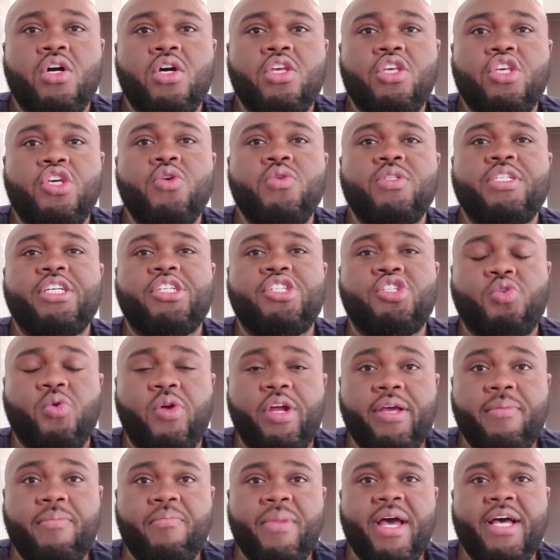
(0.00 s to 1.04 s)
use
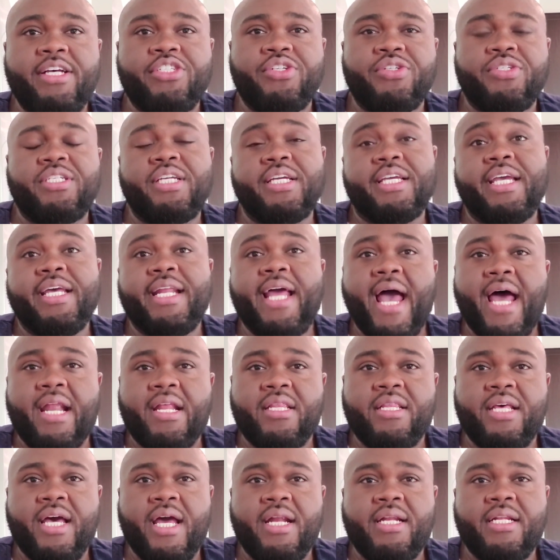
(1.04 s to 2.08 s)
extreme measures to get out
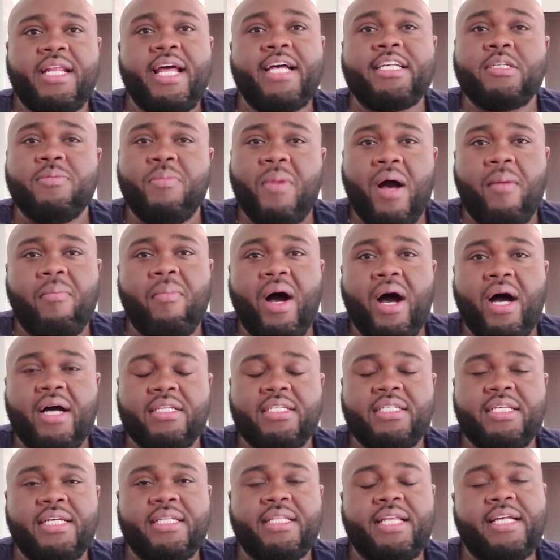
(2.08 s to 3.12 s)
of that. That's my
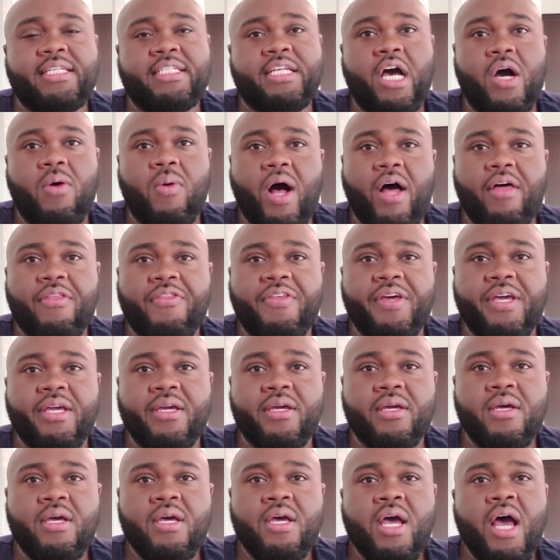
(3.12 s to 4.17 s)
mindset. That's how I think.